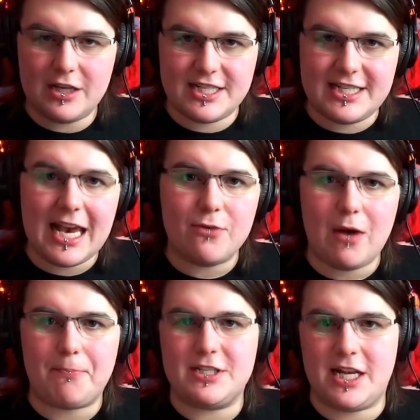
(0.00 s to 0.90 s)
re state
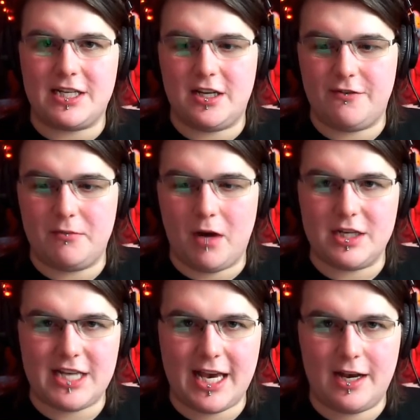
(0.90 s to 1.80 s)
representative in
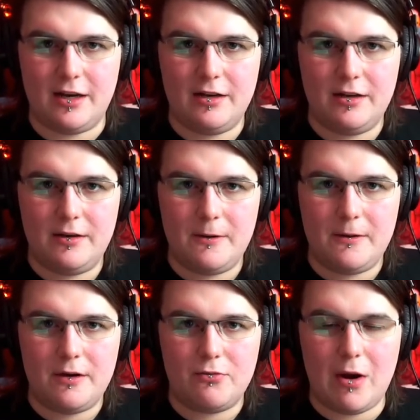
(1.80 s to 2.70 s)
Montana,
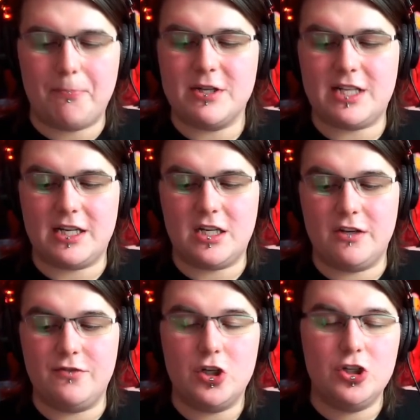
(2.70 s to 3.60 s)

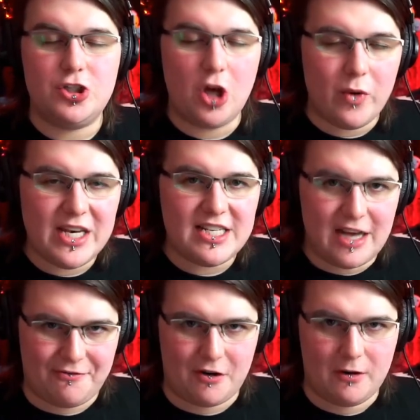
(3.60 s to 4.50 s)
Representative Zooey
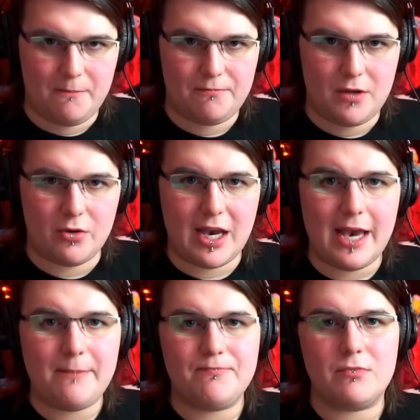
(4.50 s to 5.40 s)
Zephyr,
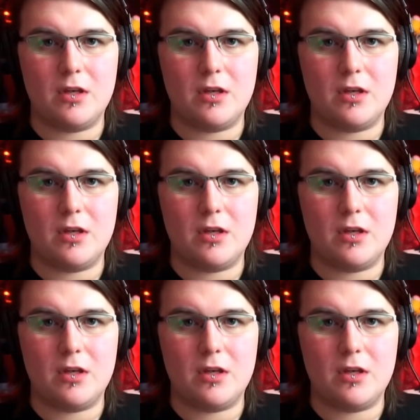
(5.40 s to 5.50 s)
okay?